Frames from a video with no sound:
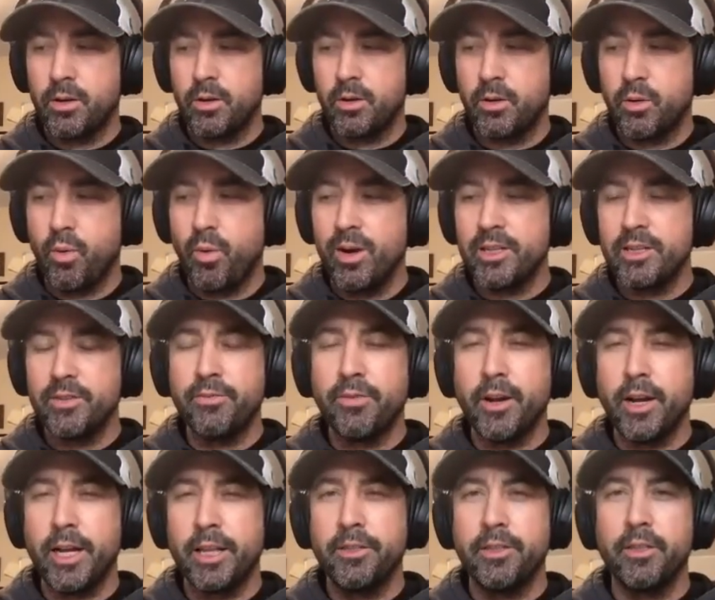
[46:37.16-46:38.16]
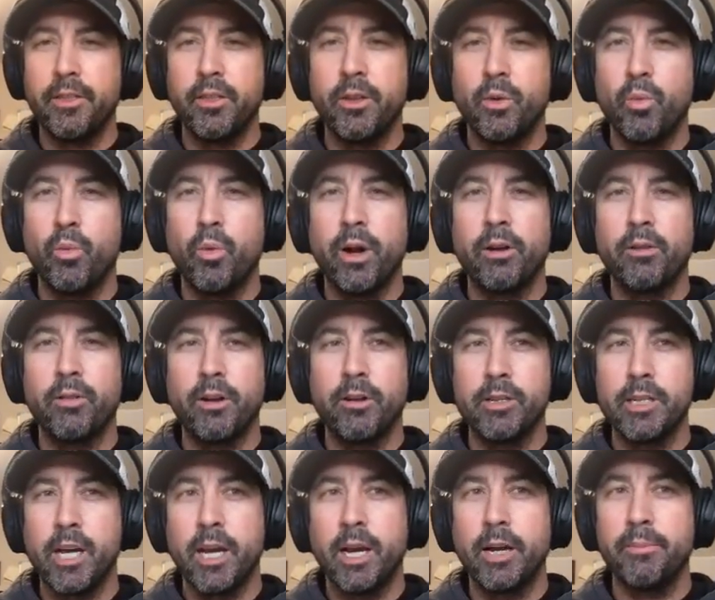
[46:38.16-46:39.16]
quantifying where their
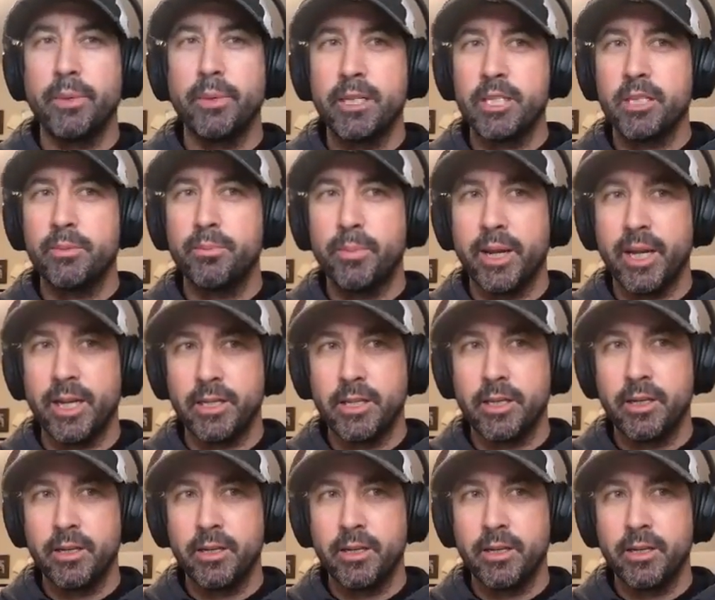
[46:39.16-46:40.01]
time is spent.